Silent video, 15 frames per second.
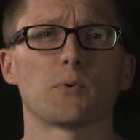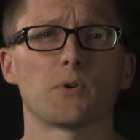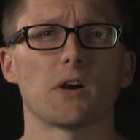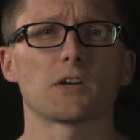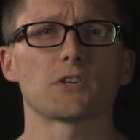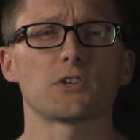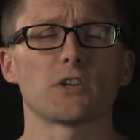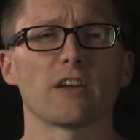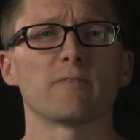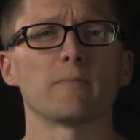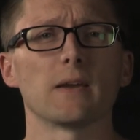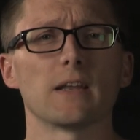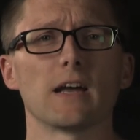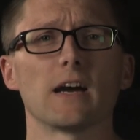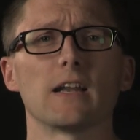production I've
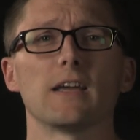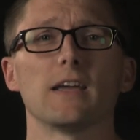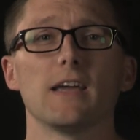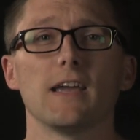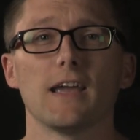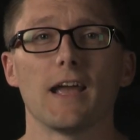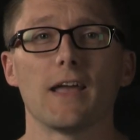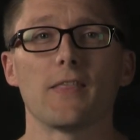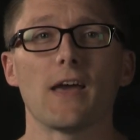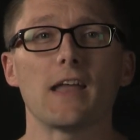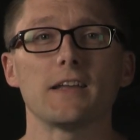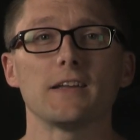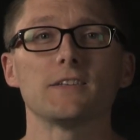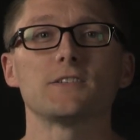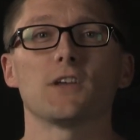been on, and that
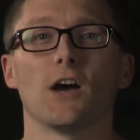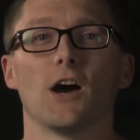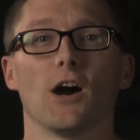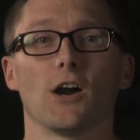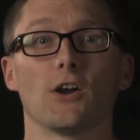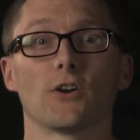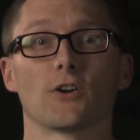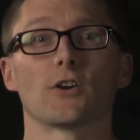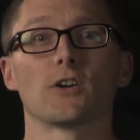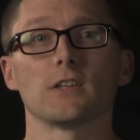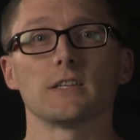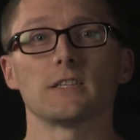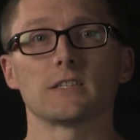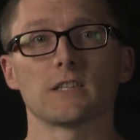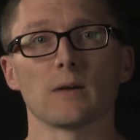is a
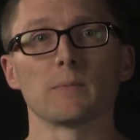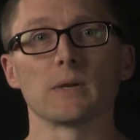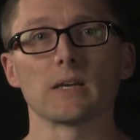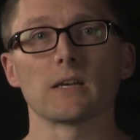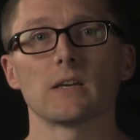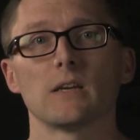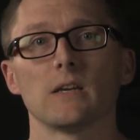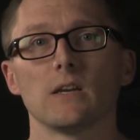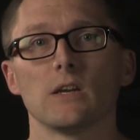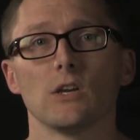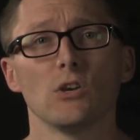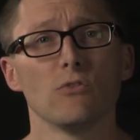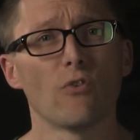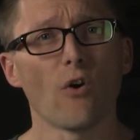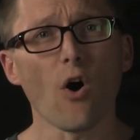gurgly stomach.
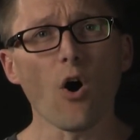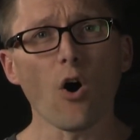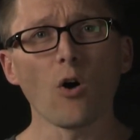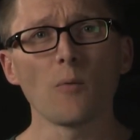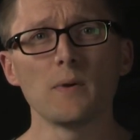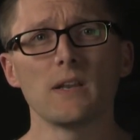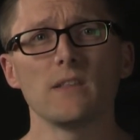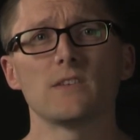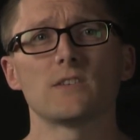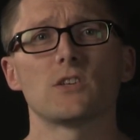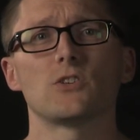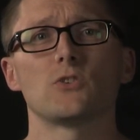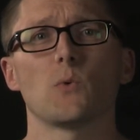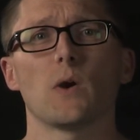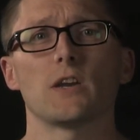You've all been in the
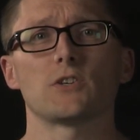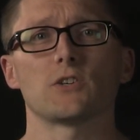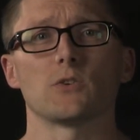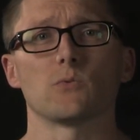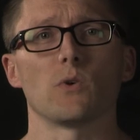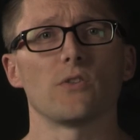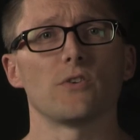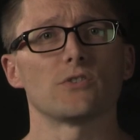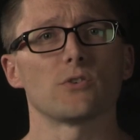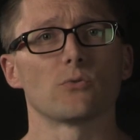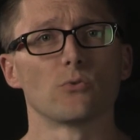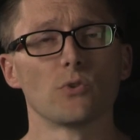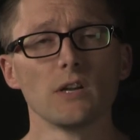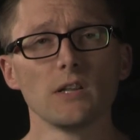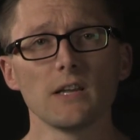situation where there's a
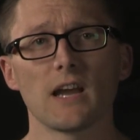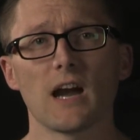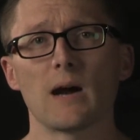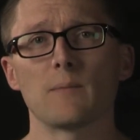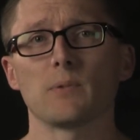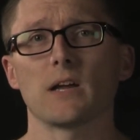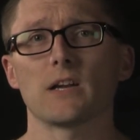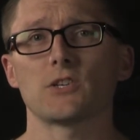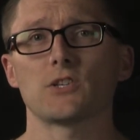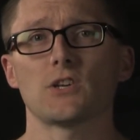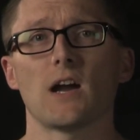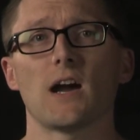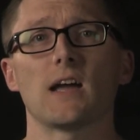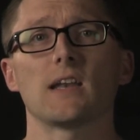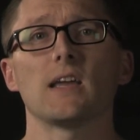really complex
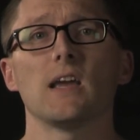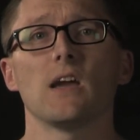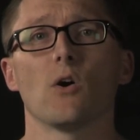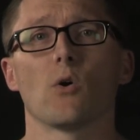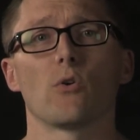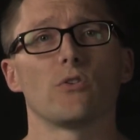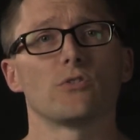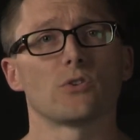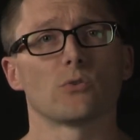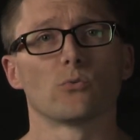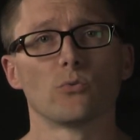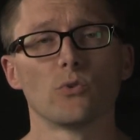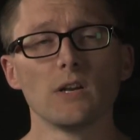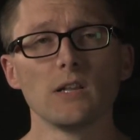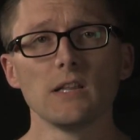shot, or there's a
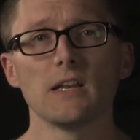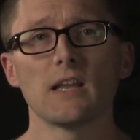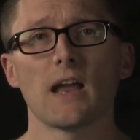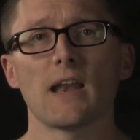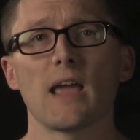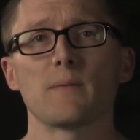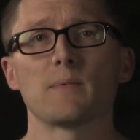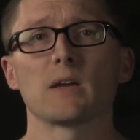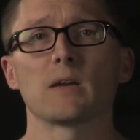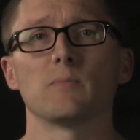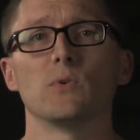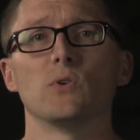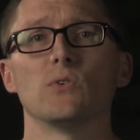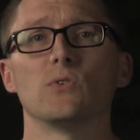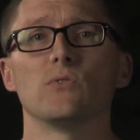really dynamic
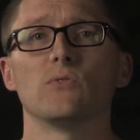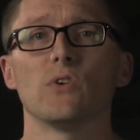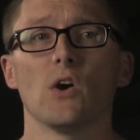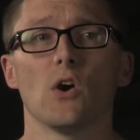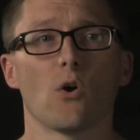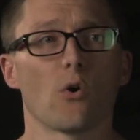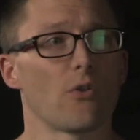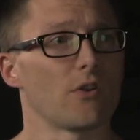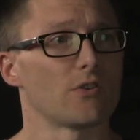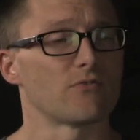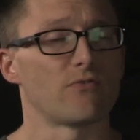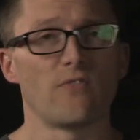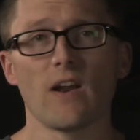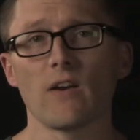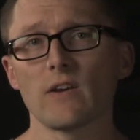move, or there's
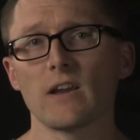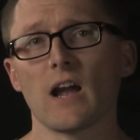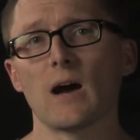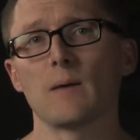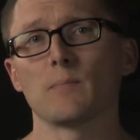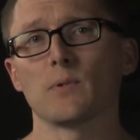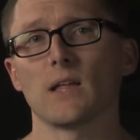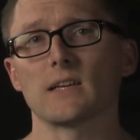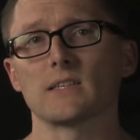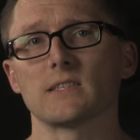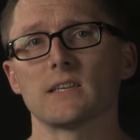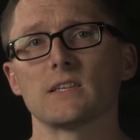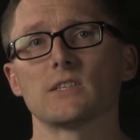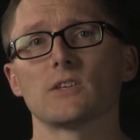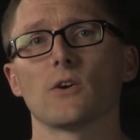very complex
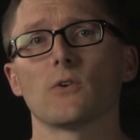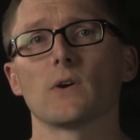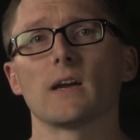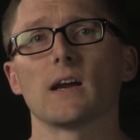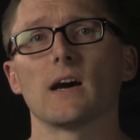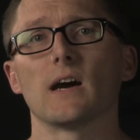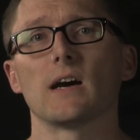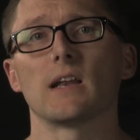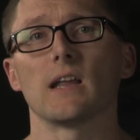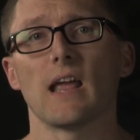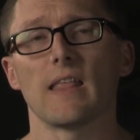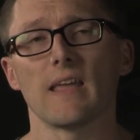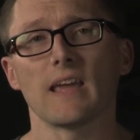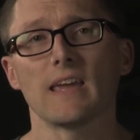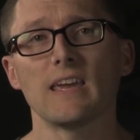things going on,
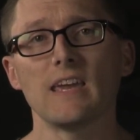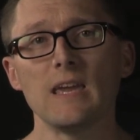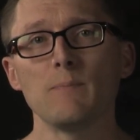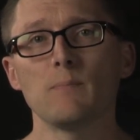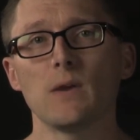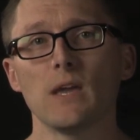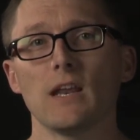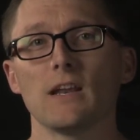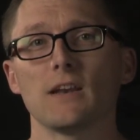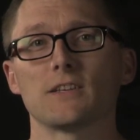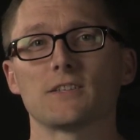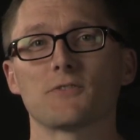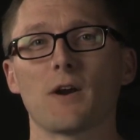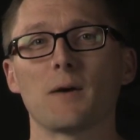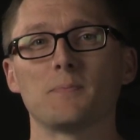and they keep getting
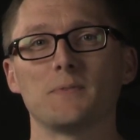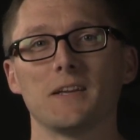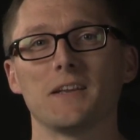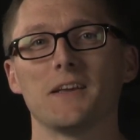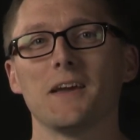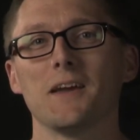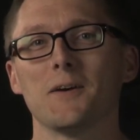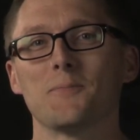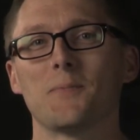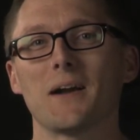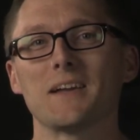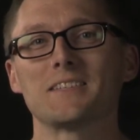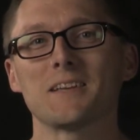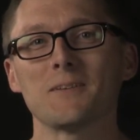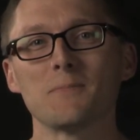disrupted
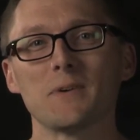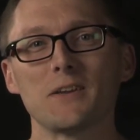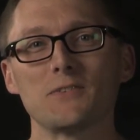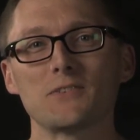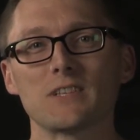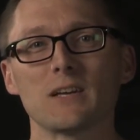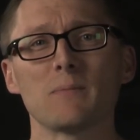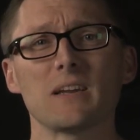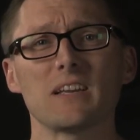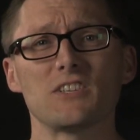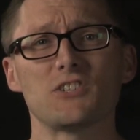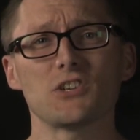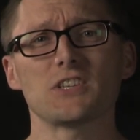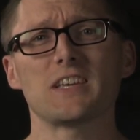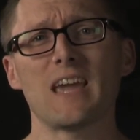by somebody whose stomach
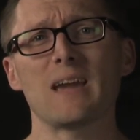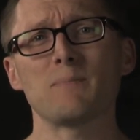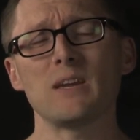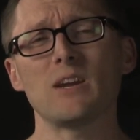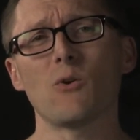just can't be